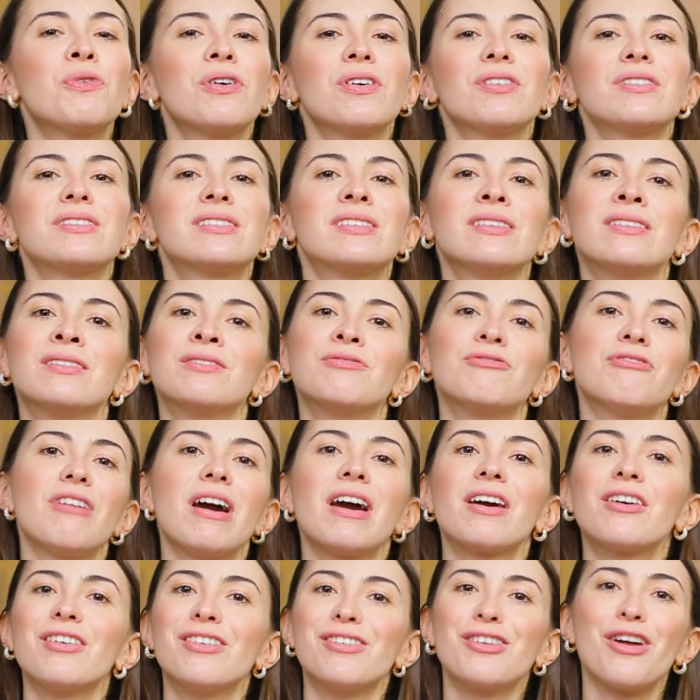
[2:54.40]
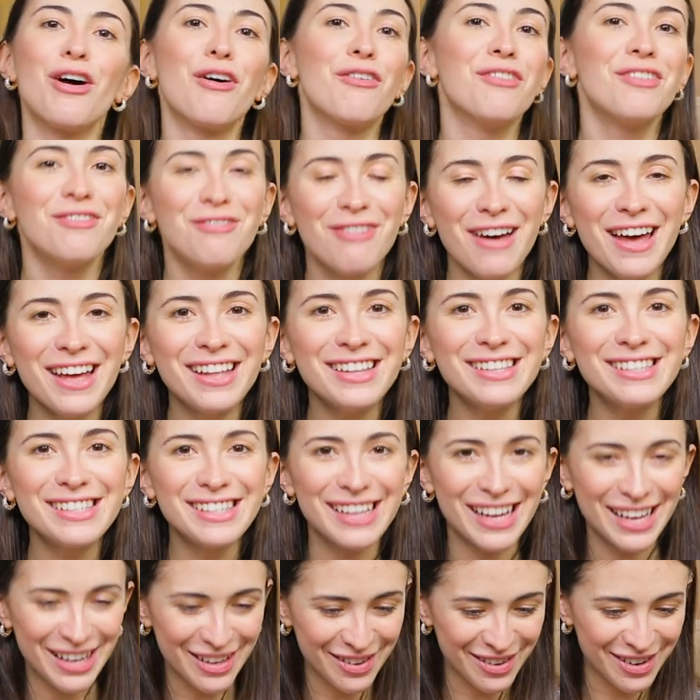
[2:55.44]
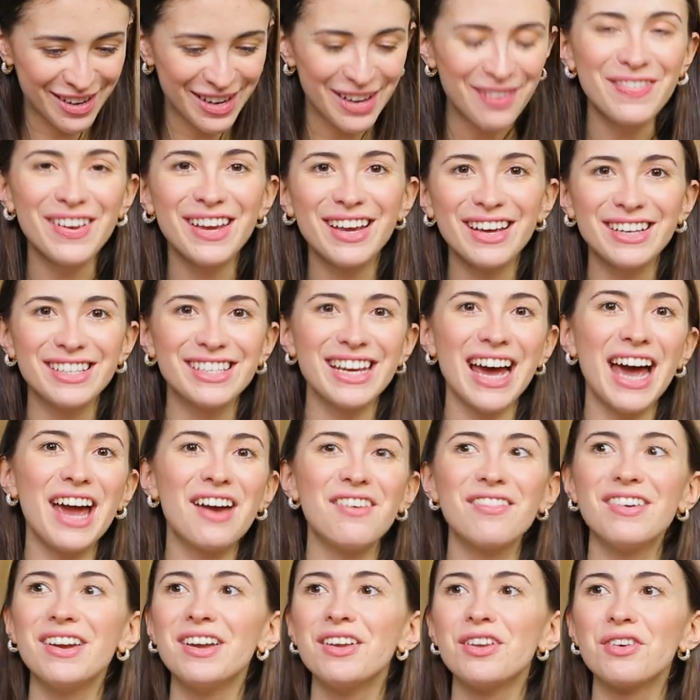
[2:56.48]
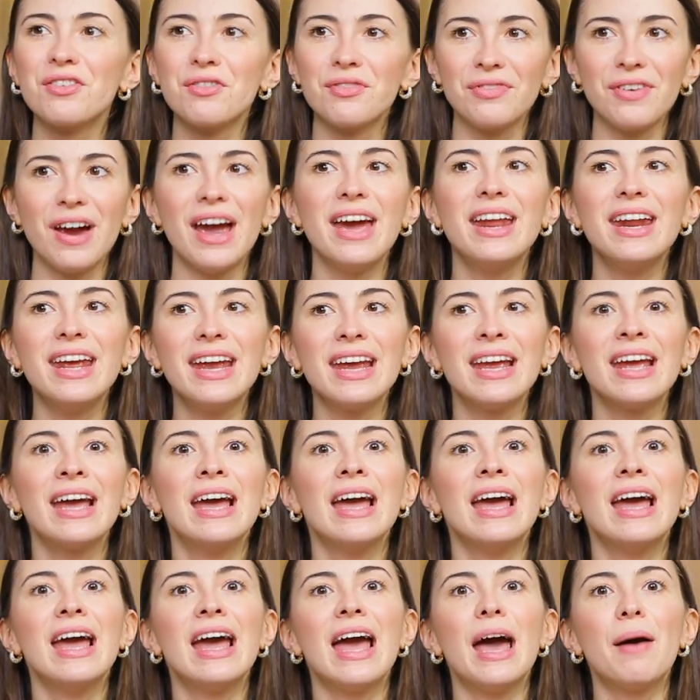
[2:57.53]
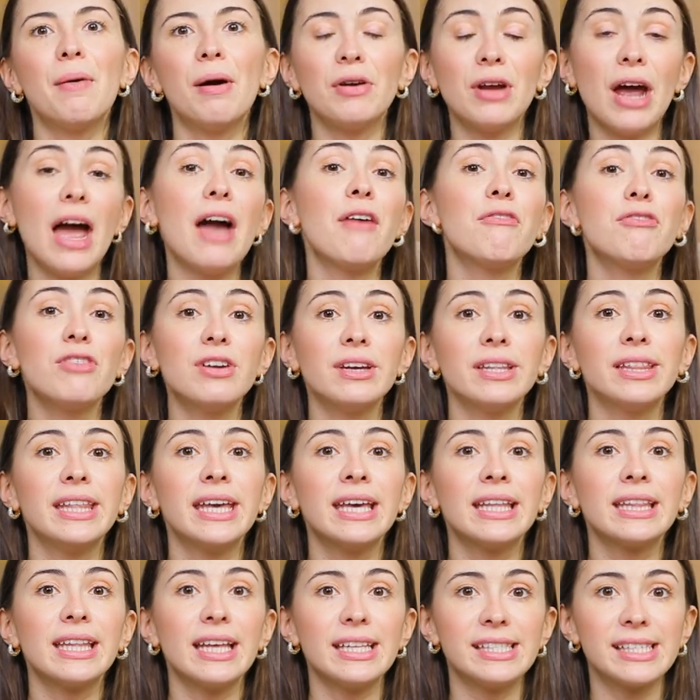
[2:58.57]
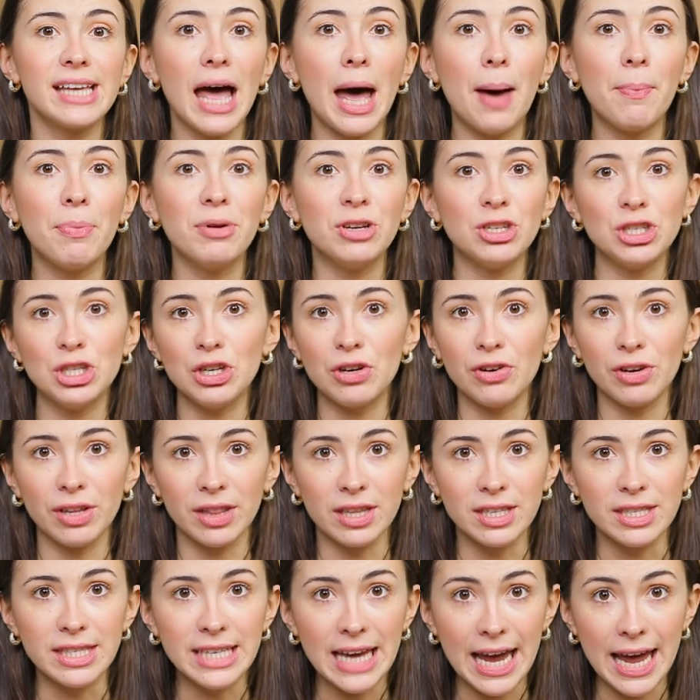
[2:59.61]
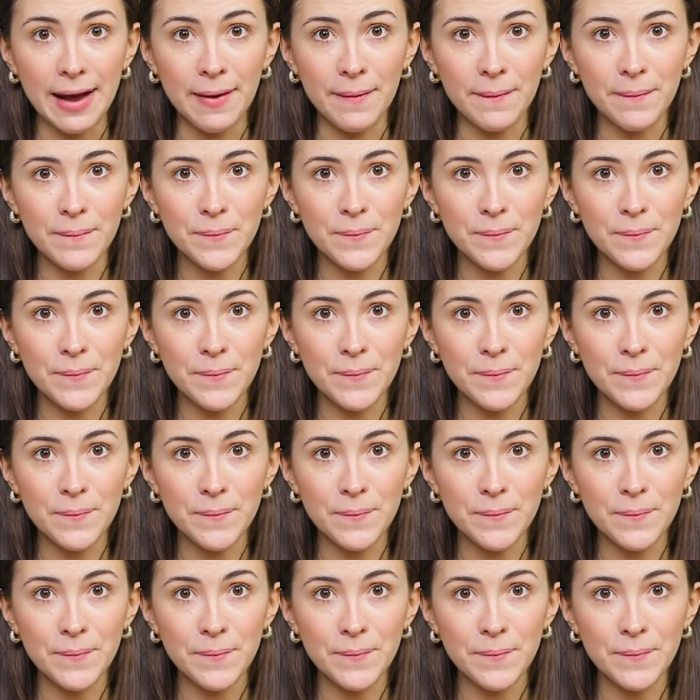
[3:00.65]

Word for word: person record of events, like you're keeping a diary, you're writing about everything that's happened during the day.